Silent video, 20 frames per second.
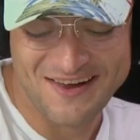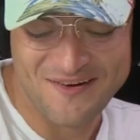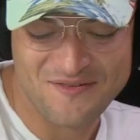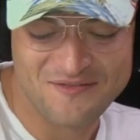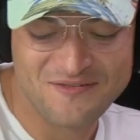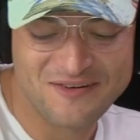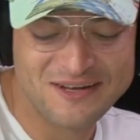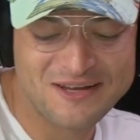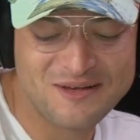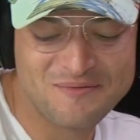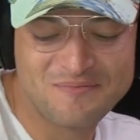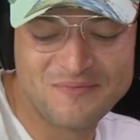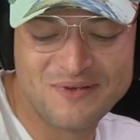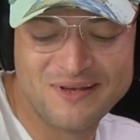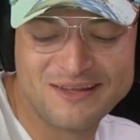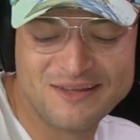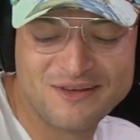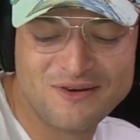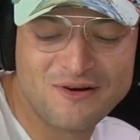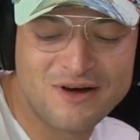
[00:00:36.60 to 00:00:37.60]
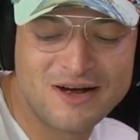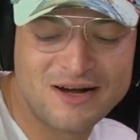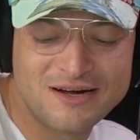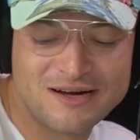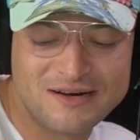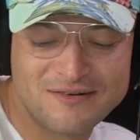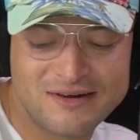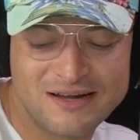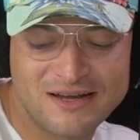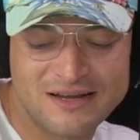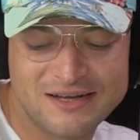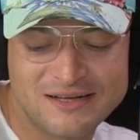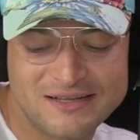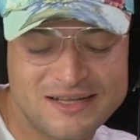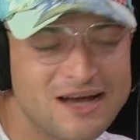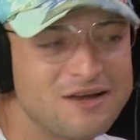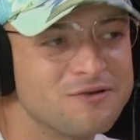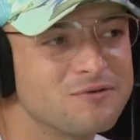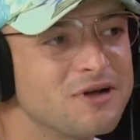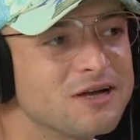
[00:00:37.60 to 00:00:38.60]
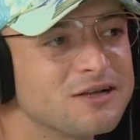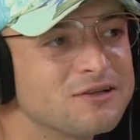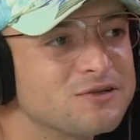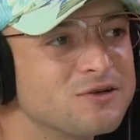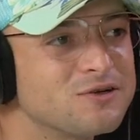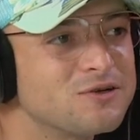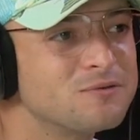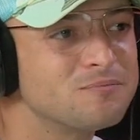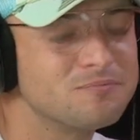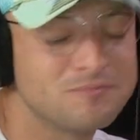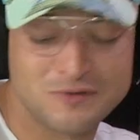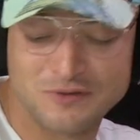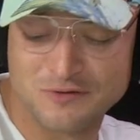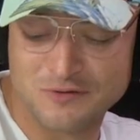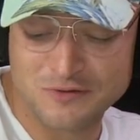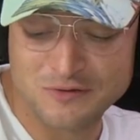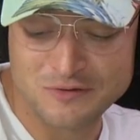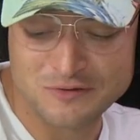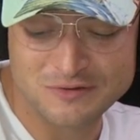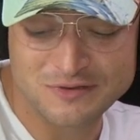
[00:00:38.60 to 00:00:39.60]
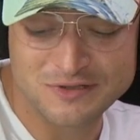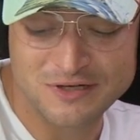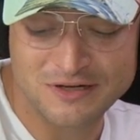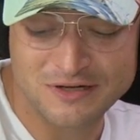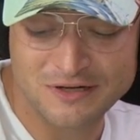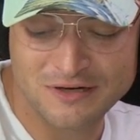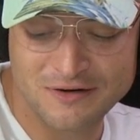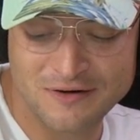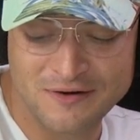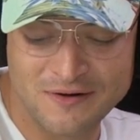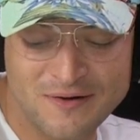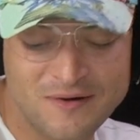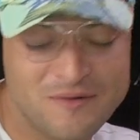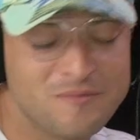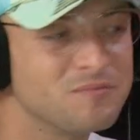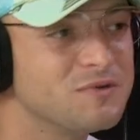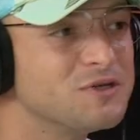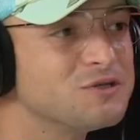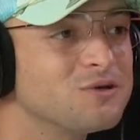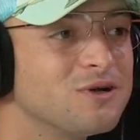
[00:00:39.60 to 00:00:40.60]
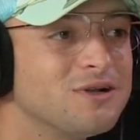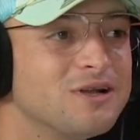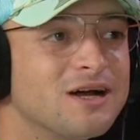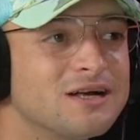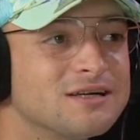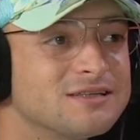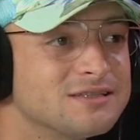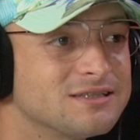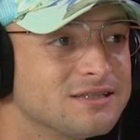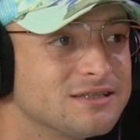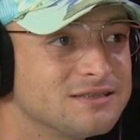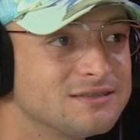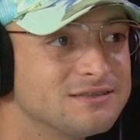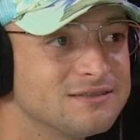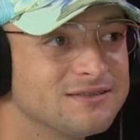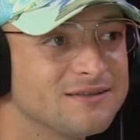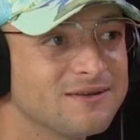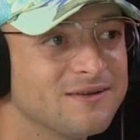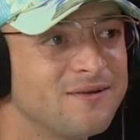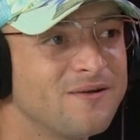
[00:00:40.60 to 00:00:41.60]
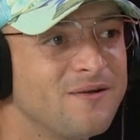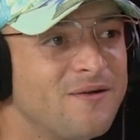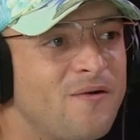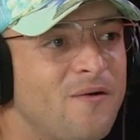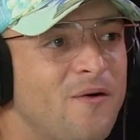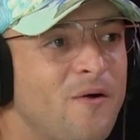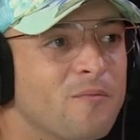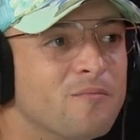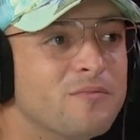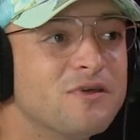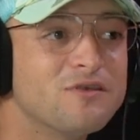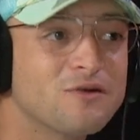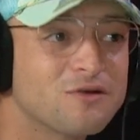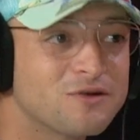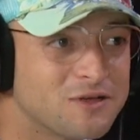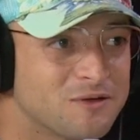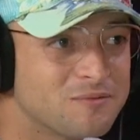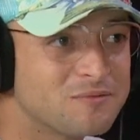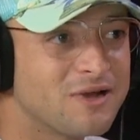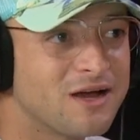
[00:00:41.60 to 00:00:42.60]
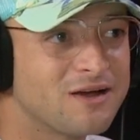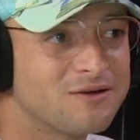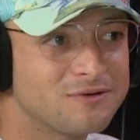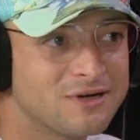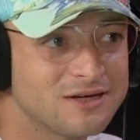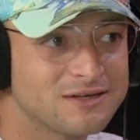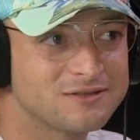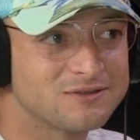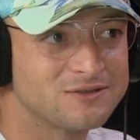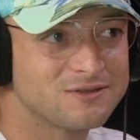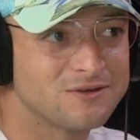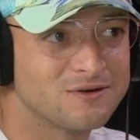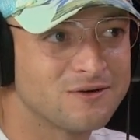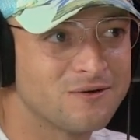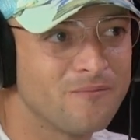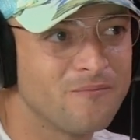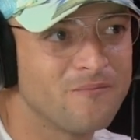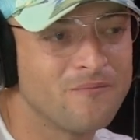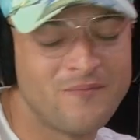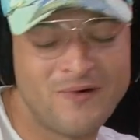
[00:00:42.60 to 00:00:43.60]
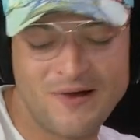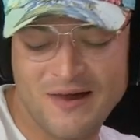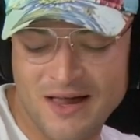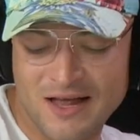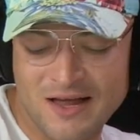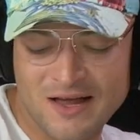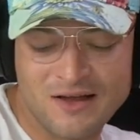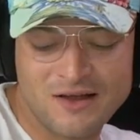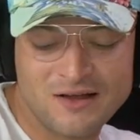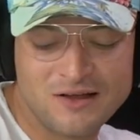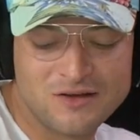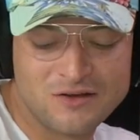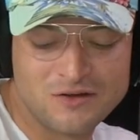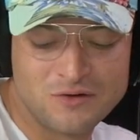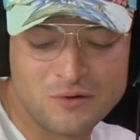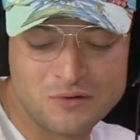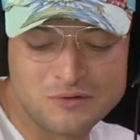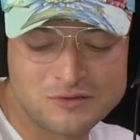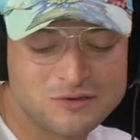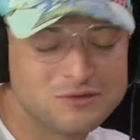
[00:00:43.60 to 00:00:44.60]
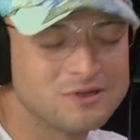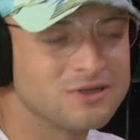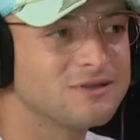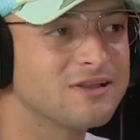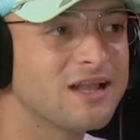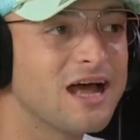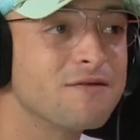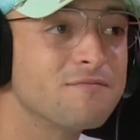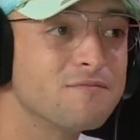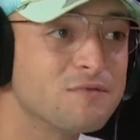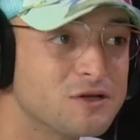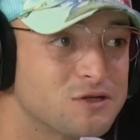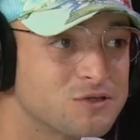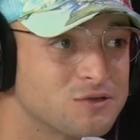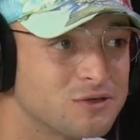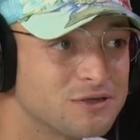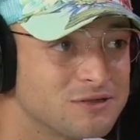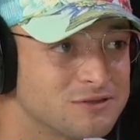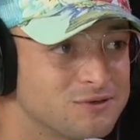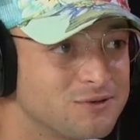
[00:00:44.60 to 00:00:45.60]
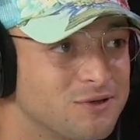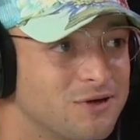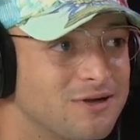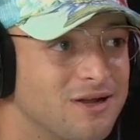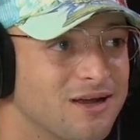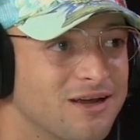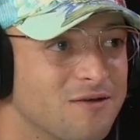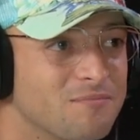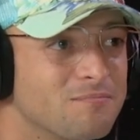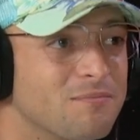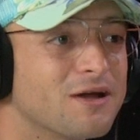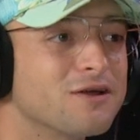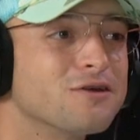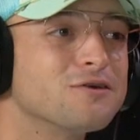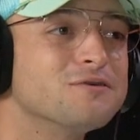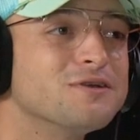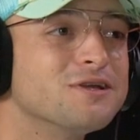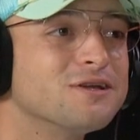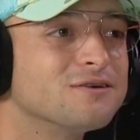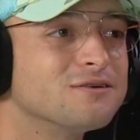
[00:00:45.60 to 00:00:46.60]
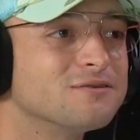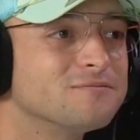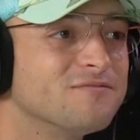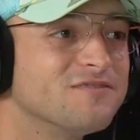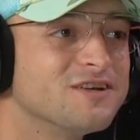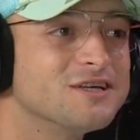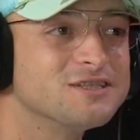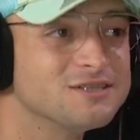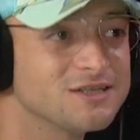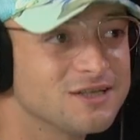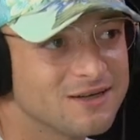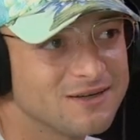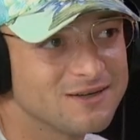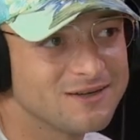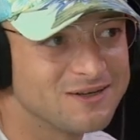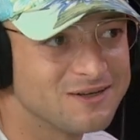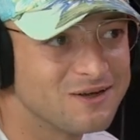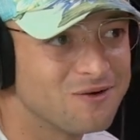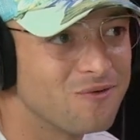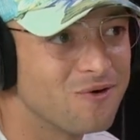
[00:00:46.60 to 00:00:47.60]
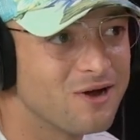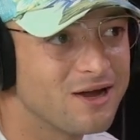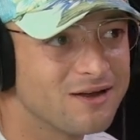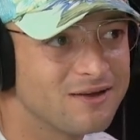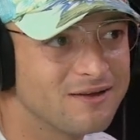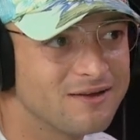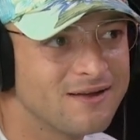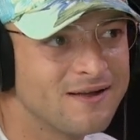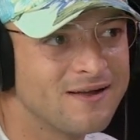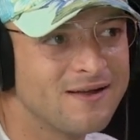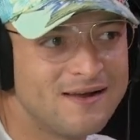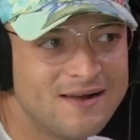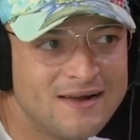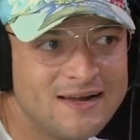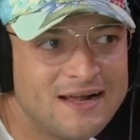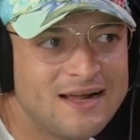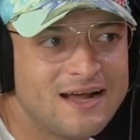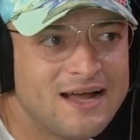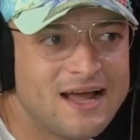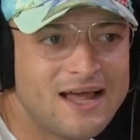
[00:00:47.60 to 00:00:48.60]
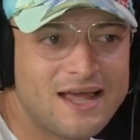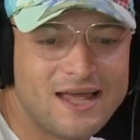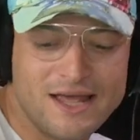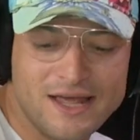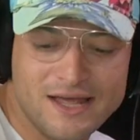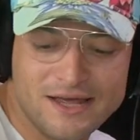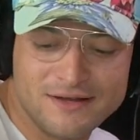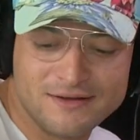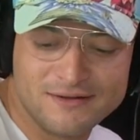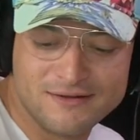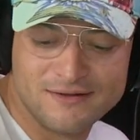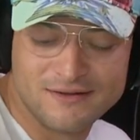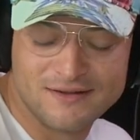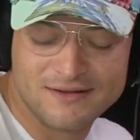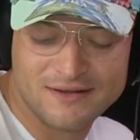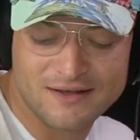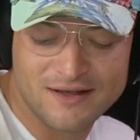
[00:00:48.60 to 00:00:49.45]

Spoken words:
Philipp, you are a director, producer, visual artist, video clip director. You also did live visuals. You are like a pioneer VJ in a way. And